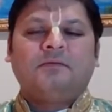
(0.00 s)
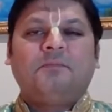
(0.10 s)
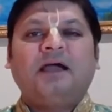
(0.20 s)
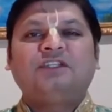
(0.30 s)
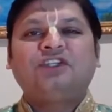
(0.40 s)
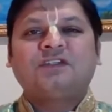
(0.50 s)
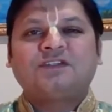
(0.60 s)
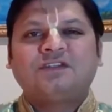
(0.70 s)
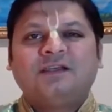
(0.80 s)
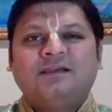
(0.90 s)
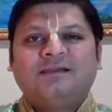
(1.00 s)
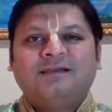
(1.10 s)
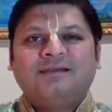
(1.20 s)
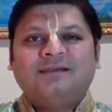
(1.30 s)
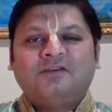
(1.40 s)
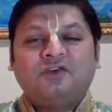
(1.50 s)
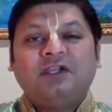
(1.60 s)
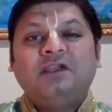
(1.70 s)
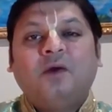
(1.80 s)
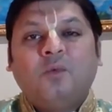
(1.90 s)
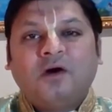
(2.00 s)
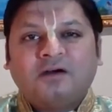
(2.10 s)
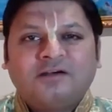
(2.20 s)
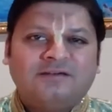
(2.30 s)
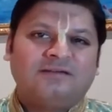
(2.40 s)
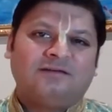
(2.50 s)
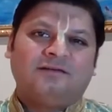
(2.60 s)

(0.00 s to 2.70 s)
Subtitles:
by just reading a word.